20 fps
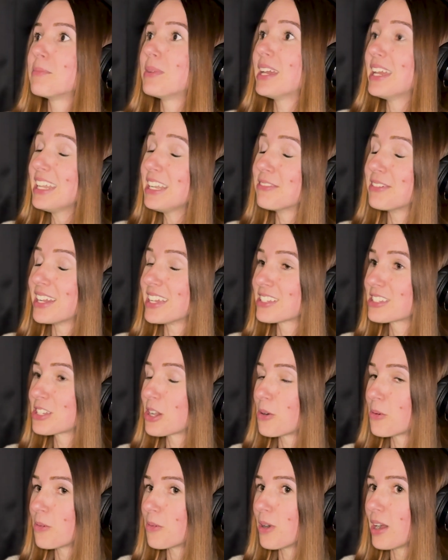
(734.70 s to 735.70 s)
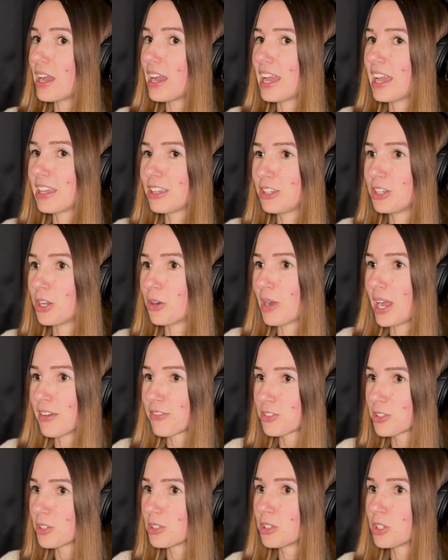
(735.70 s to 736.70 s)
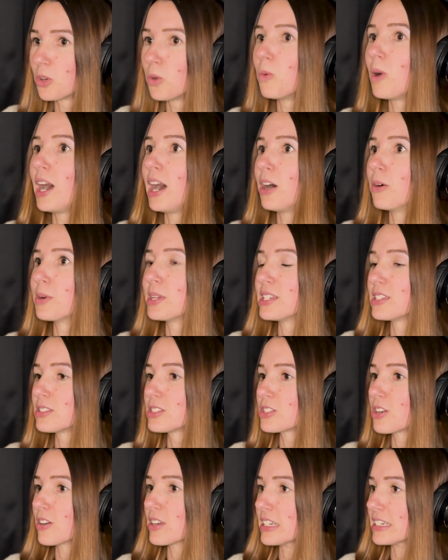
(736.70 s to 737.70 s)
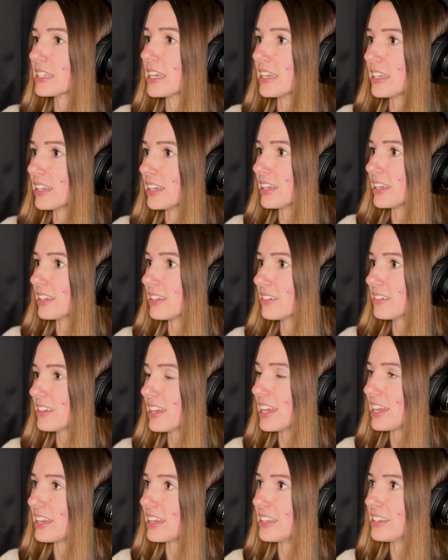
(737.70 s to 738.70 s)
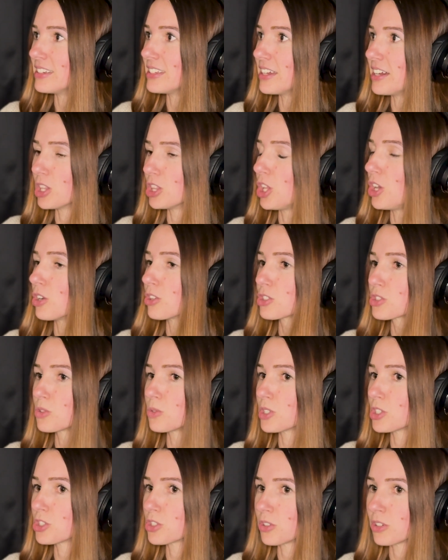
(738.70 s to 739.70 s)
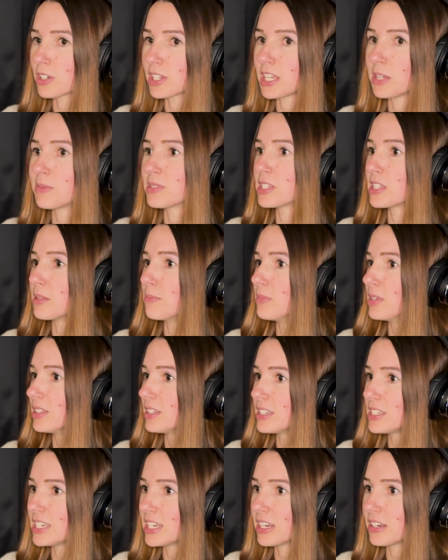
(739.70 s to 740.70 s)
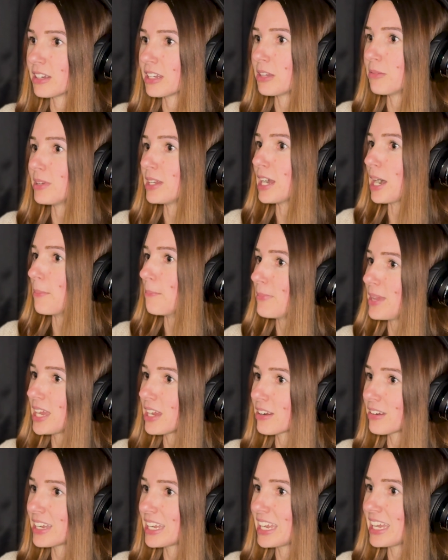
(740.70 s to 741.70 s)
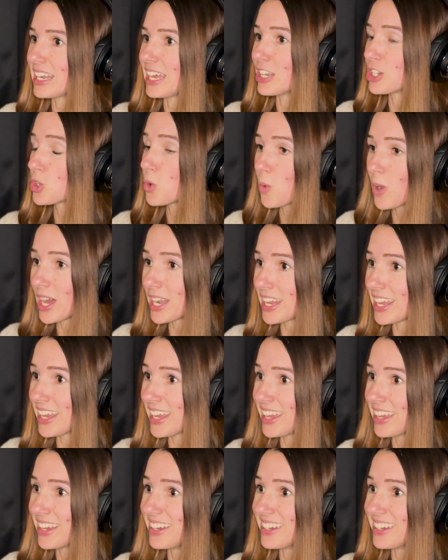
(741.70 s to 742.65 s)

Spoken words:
anyway, so, after a little while we started dating, and long story short, he was in the military. We got married at 20.